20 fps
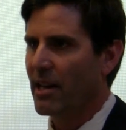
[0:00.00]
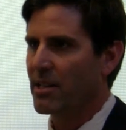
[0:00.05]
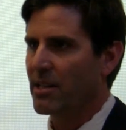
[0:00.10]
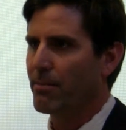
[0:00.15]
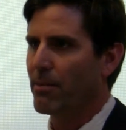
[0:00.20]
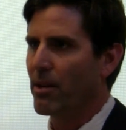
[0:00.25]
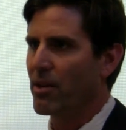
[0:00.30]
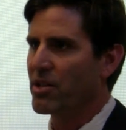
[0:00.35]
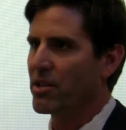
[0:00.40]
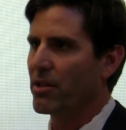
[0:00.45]
As
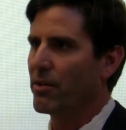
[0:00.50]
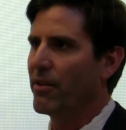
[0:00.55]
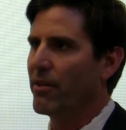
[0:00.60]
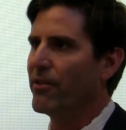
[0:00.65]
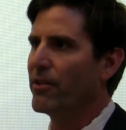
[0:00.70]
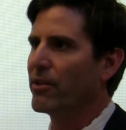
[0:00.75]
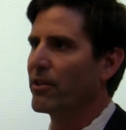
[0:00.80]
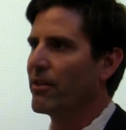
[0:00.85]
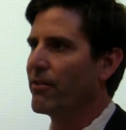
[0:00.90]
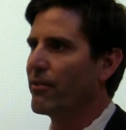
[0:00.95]
opposed to
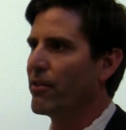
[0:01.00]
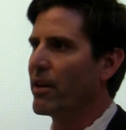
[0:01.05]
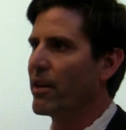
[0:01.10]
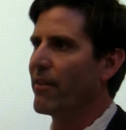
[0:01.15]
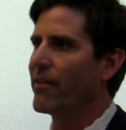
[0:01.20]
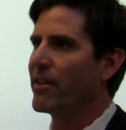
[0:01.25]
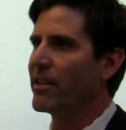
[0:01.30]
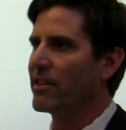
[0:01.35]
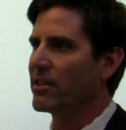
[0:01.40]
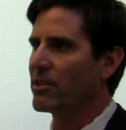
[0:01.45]
if you convert
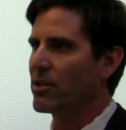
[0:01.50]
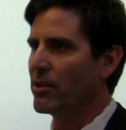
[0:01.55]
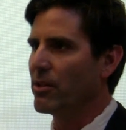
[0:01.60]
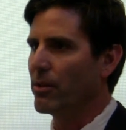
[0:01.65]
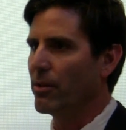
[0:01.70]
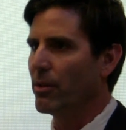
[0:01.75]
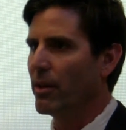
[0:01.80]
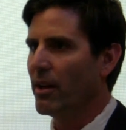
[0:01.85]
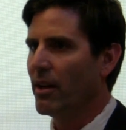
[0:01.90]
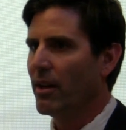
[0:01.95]
everything
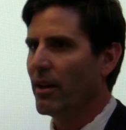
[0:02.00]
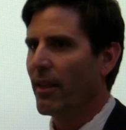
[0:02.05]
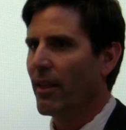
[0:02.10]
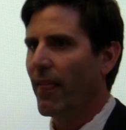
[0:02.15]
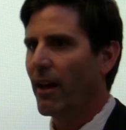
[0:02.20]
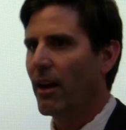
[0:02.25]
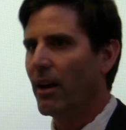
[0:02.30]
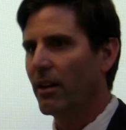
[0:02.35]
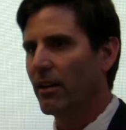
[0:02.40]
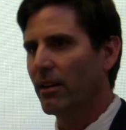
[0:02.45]
to
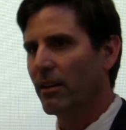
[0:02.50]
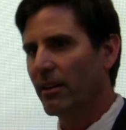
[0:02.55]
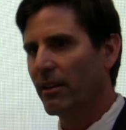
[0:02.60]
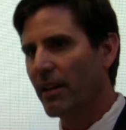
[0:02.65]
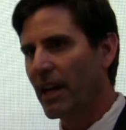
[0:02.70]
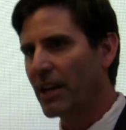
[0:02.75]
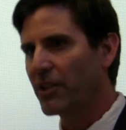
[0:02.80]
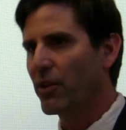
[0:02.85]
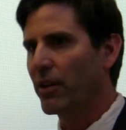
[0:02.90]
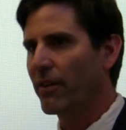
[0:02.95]

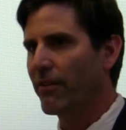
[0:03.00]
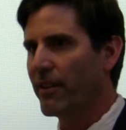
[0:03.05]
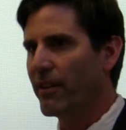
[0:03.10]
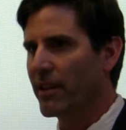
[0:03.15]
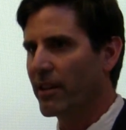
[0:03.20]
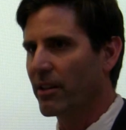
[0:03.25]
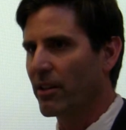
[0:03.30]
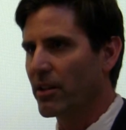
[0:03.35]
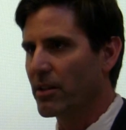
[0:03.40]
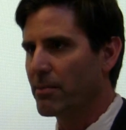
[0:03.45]
electric
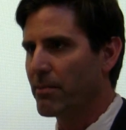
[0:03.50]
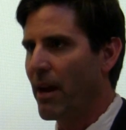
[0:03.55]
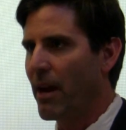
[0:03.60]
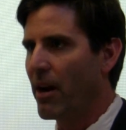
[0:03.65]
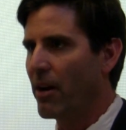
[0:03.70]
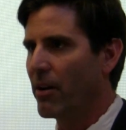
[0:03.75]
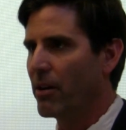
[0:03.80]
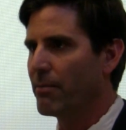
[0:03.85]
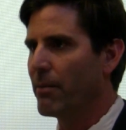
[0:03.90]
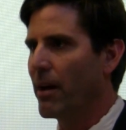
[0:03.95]
vehicles
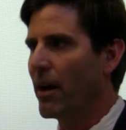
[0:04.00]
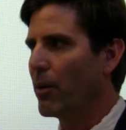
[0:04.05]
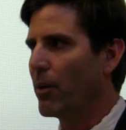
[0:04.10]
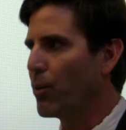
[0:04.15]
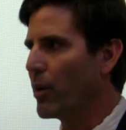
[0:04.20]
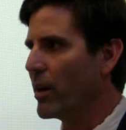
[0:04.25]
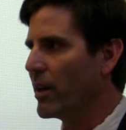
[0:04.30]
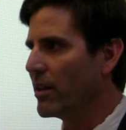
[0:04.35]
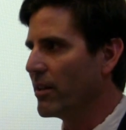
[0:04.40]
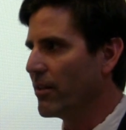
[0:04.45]
powered by
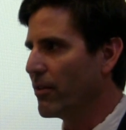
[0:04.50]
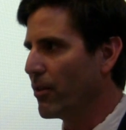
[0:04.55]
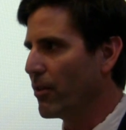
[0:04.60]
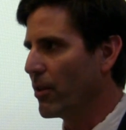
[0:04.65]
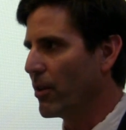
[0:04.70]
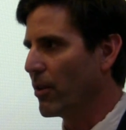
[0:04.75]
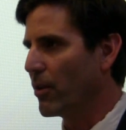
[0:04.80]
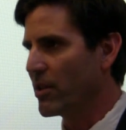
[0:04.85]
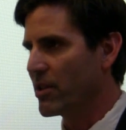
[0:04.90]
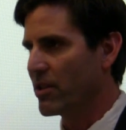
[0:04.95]
wind
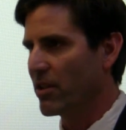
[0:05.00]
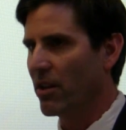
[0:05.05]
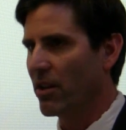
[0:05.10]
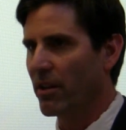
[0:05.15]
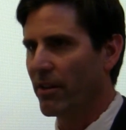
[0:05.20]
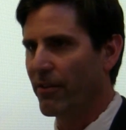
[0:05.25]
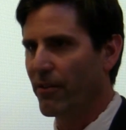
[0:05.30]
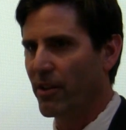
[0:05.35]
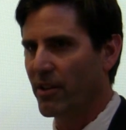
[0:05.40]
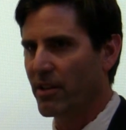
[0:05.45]
or
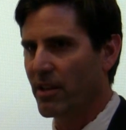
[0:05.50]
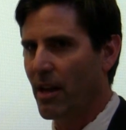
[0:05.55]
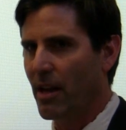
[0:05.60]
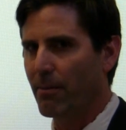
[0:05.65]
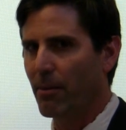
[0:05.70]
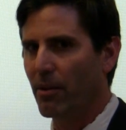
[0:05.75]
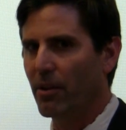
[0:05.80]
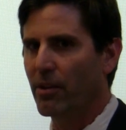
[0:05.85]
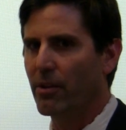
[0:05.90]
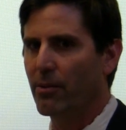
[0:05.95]
solar, for
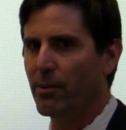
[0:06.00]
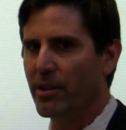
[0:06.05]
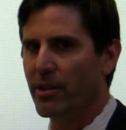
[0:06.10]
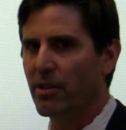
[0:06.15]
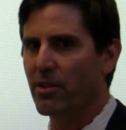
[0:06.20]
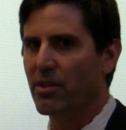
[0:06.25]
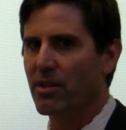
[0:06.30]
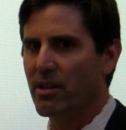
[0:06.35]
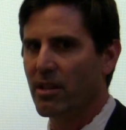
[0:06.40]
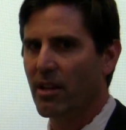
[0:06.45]
example, you
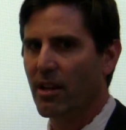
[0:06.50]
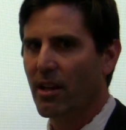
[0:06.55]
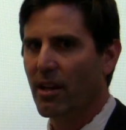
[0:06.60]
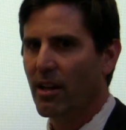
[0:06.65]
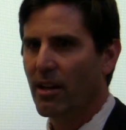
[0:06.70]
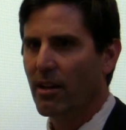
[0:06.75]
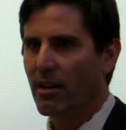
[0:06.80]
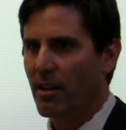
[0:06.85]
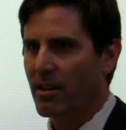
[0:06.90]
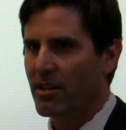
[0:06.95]
reduce
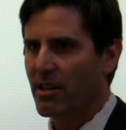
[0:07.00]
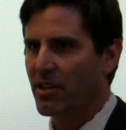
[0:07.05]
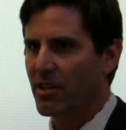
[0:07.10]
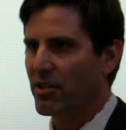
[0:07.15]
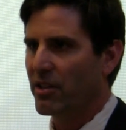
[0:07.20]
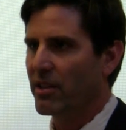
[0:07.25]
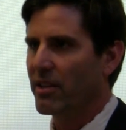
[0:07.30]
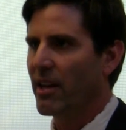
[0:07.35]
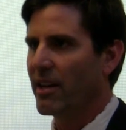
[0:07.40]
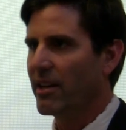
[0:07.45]

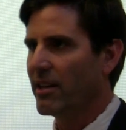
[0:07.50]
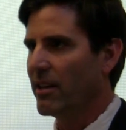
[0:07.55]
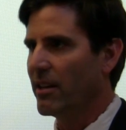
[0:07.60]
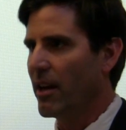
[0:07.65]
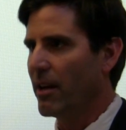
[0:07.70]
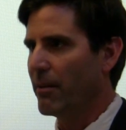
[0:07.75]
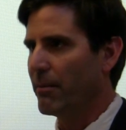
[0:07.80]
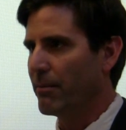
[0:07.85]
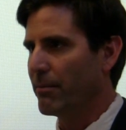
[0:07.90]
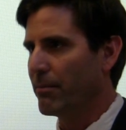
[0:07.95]
essentially
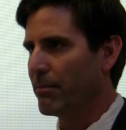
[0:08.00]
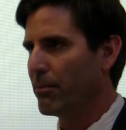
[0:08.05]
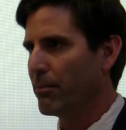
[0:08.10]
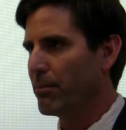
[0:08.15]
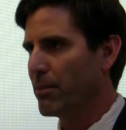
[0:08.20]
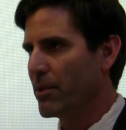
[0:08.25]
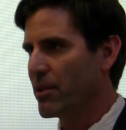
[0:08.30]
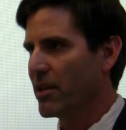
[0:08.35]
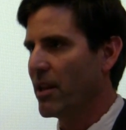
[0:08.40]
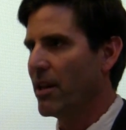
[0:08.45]

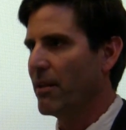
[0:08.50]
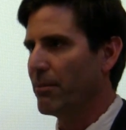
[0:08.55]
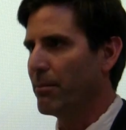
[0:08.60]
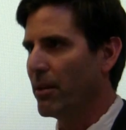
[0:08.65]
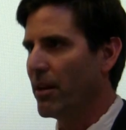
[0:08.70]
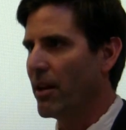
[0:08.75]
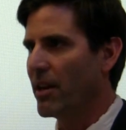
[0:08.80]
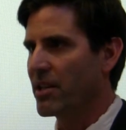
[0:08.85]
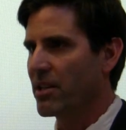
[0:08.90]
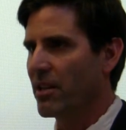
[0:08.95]
99%
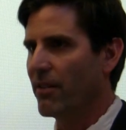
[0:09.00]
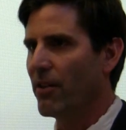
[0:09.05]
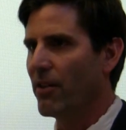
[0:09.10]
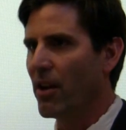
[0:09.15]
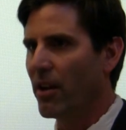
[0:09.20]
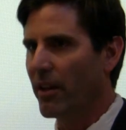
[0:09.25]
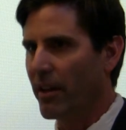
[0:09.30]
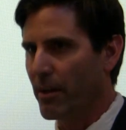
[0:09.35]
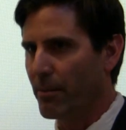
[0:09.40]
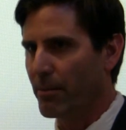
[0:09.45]
plus of
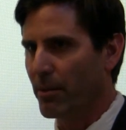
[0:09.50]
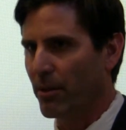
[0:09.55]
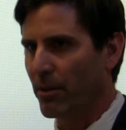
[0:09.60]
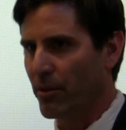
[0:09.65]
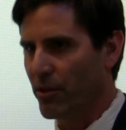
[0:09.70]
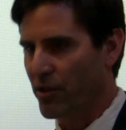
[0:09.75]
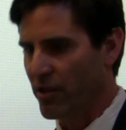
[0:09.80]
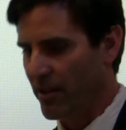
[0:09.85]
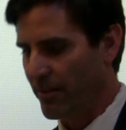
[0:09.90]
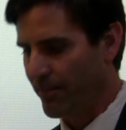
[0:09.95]
all air
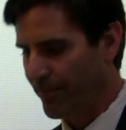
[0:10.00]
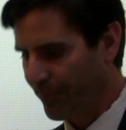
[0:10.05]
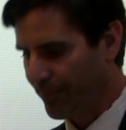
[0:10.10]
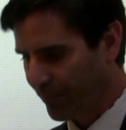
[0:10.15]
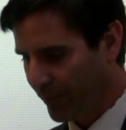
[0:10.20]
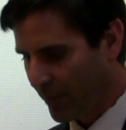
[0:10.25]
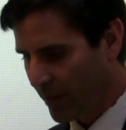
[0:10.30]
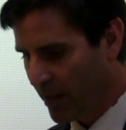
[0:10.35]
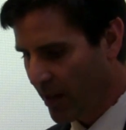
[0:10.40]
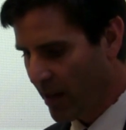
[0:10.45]
pollution.
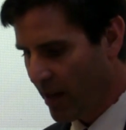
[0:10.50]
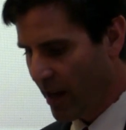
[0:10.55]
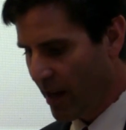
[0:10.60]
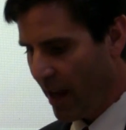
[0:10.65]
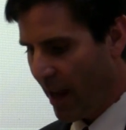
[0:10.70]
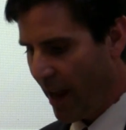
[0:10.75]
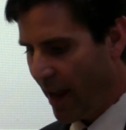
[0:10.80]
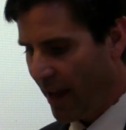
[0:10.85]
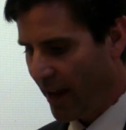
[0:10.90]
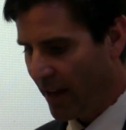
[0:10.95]

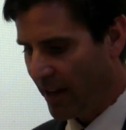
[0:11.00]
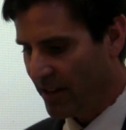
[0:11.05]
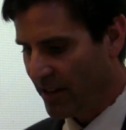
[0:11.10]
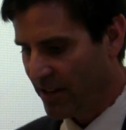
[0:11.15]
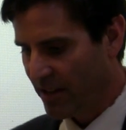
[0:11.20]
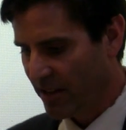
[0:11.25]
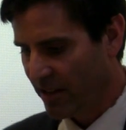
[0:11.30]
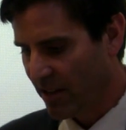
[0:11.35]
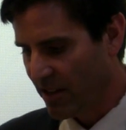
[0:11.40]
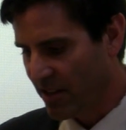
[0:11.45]

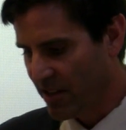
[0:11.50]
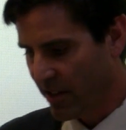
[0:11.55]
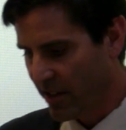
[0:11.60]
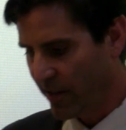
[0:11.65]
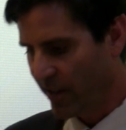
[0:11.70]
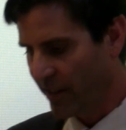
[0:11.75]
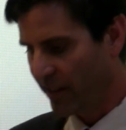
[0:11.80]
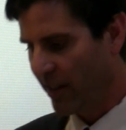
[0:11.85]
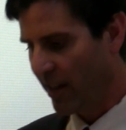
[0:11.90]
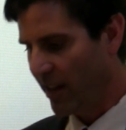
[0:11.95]
And
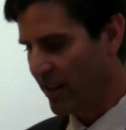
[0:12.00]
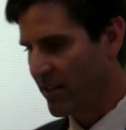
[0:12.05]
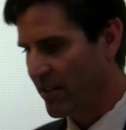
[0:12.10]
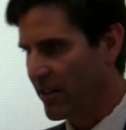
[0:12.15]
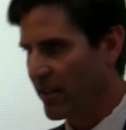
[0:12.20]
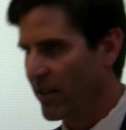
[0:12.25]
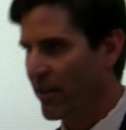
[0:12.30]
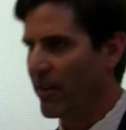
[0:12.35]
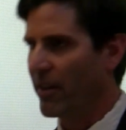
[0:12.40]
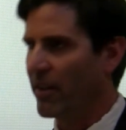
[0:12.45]
considering that